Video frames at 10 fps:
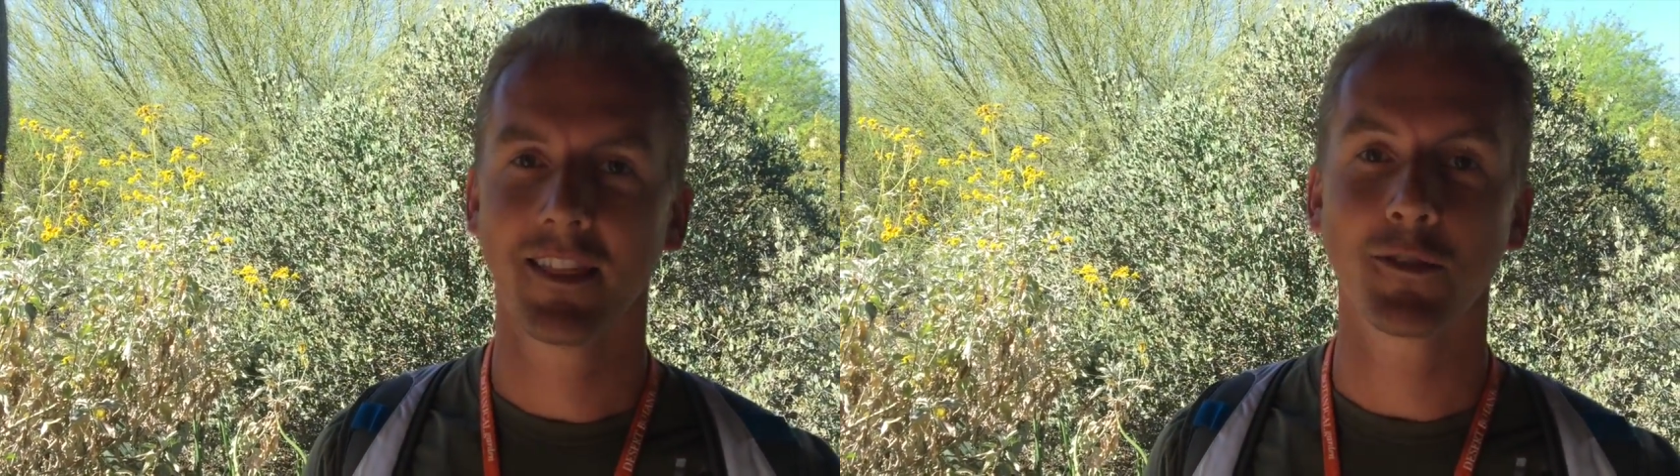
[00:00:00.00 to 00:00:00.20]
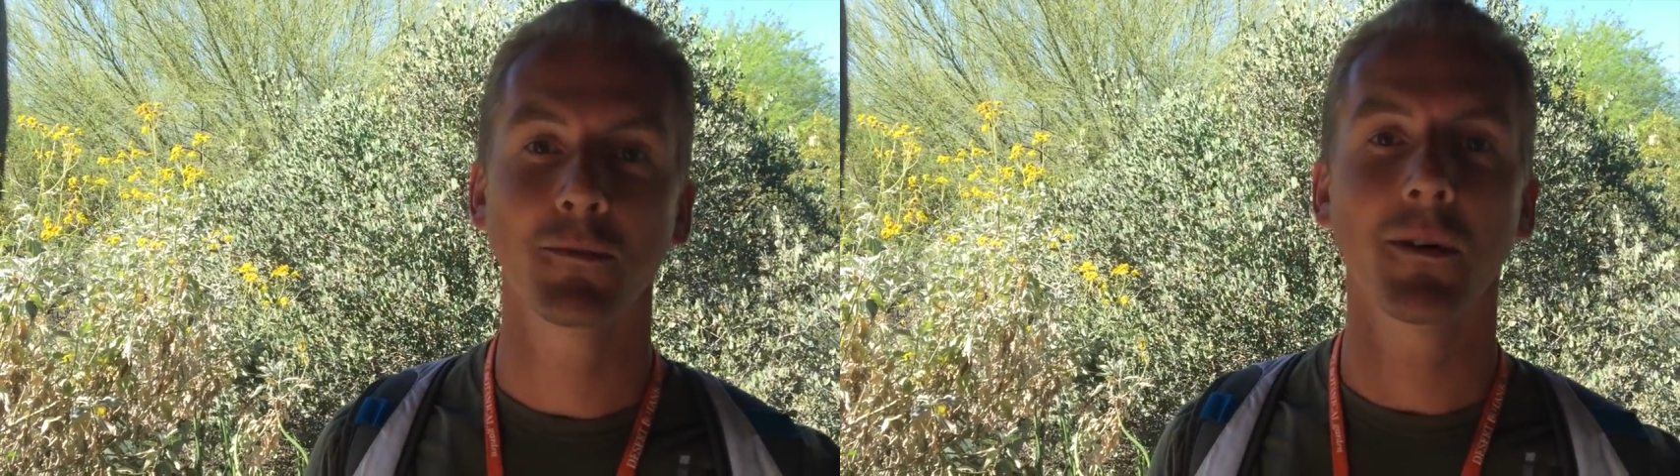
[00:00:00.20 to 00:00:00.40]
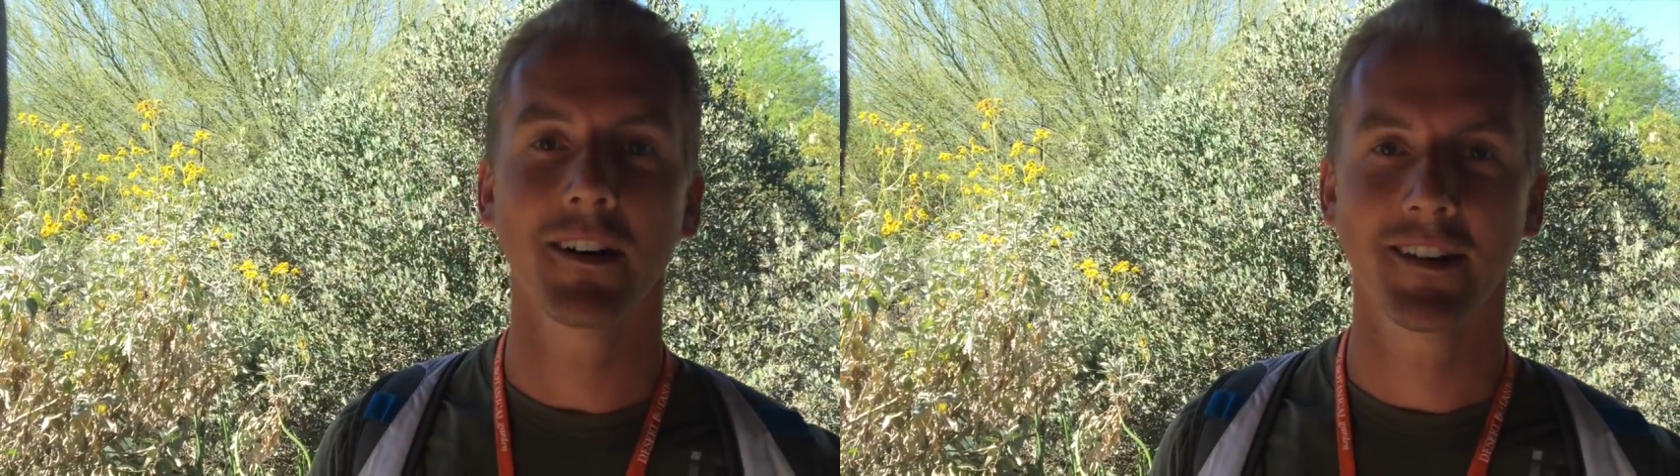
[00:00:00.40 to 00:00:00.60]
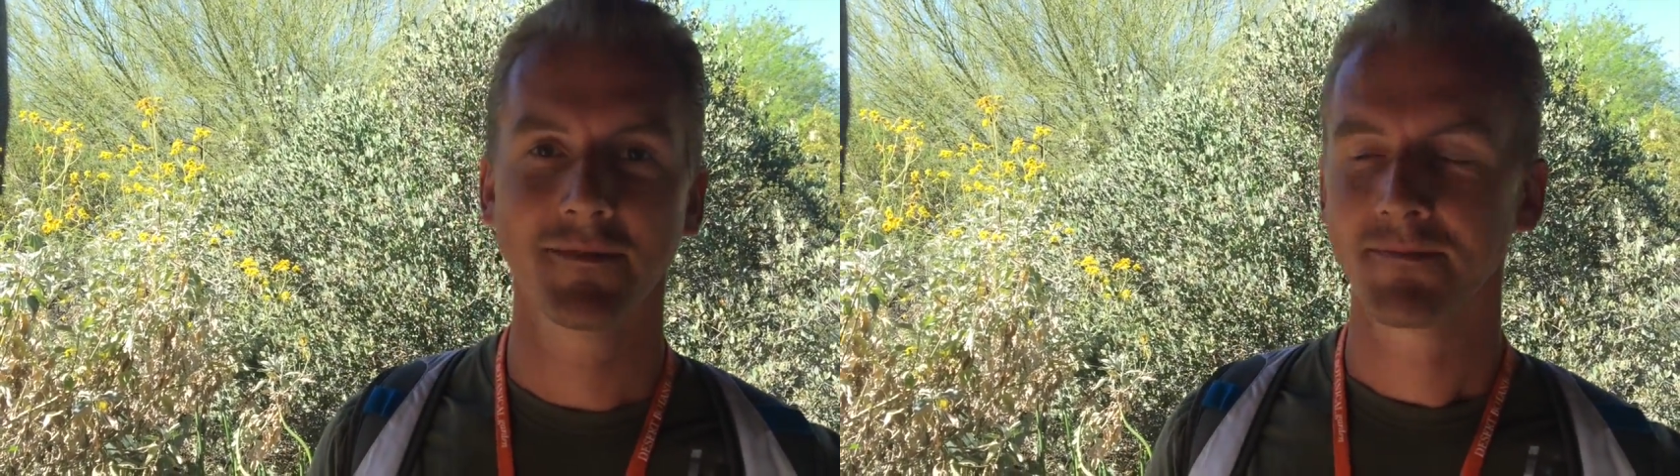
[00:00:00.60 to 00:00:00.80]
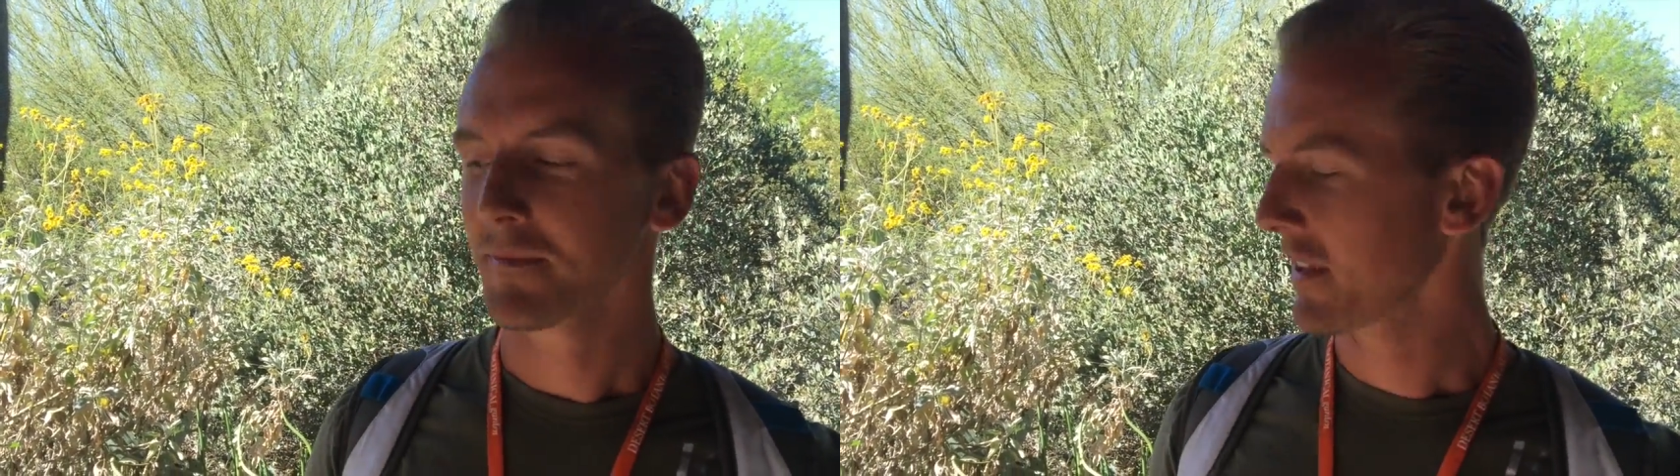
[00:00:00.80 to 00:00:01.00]
There's more,
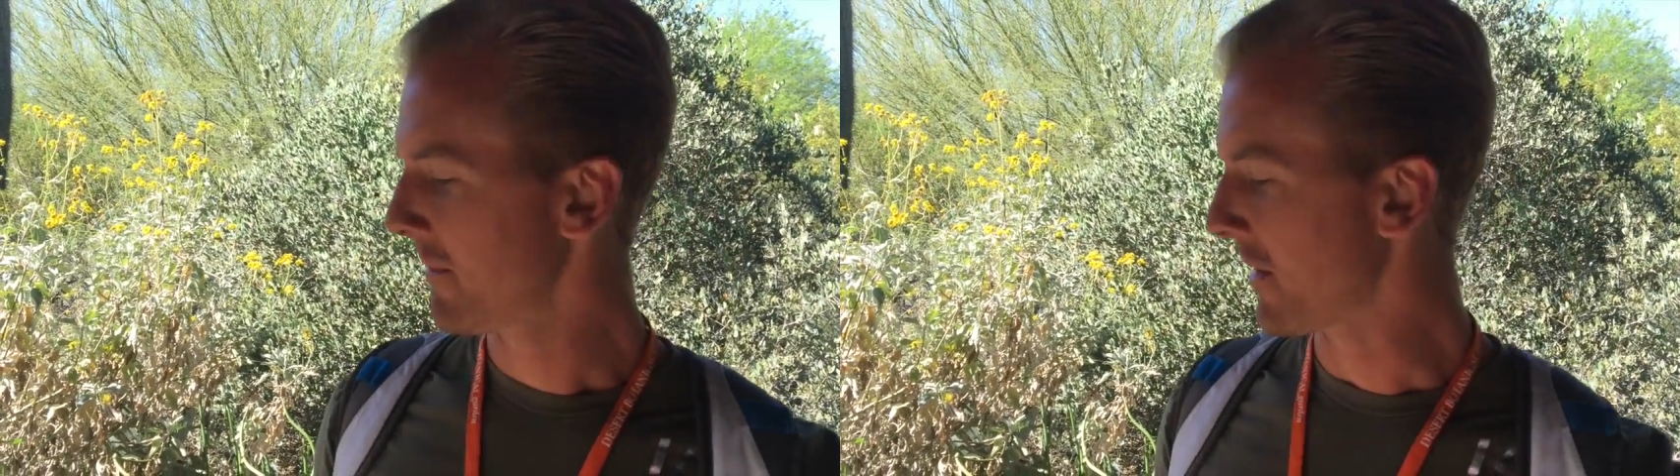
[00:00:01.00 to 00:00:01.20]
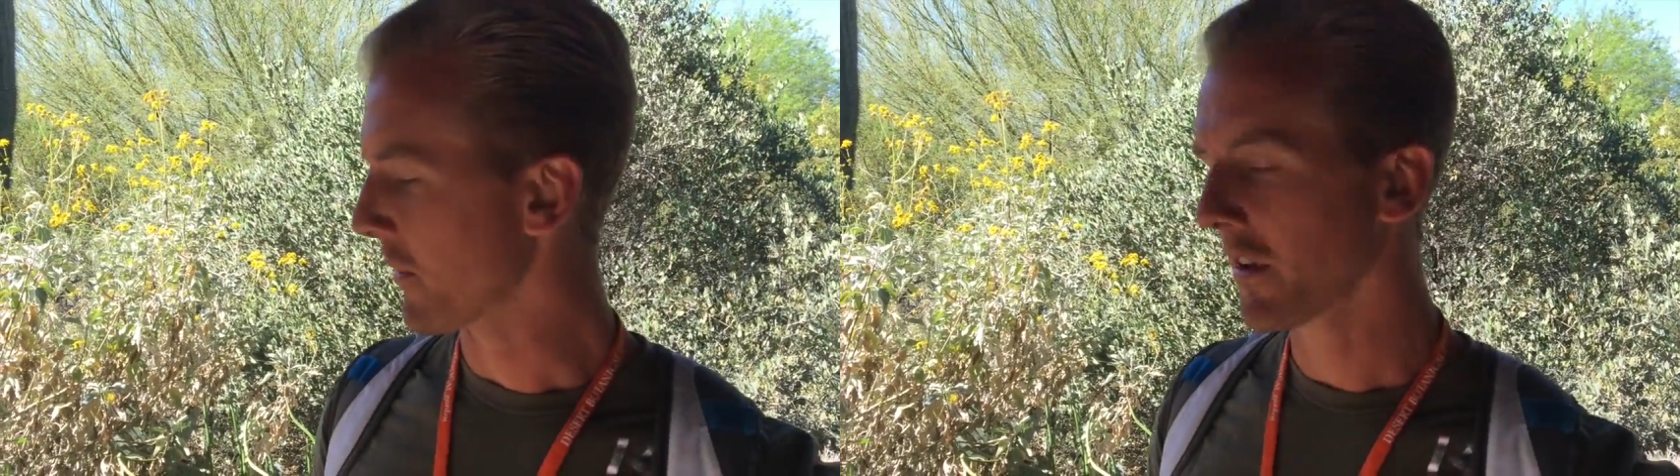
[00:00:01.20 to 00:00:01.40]
but we're